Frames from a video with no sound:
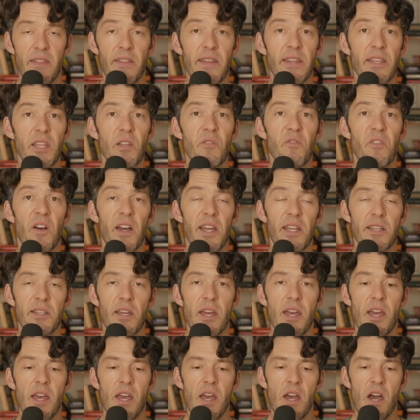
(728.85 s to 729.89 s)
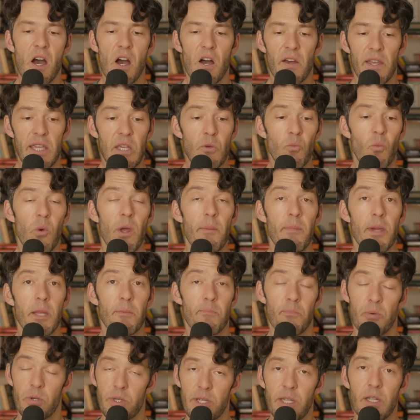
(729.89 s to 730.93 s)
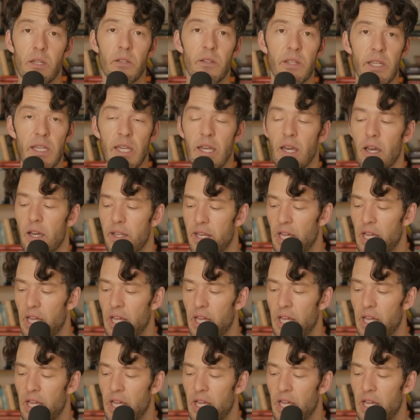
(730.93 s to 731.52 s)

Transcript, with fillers: and they did find uh, in women, particularly,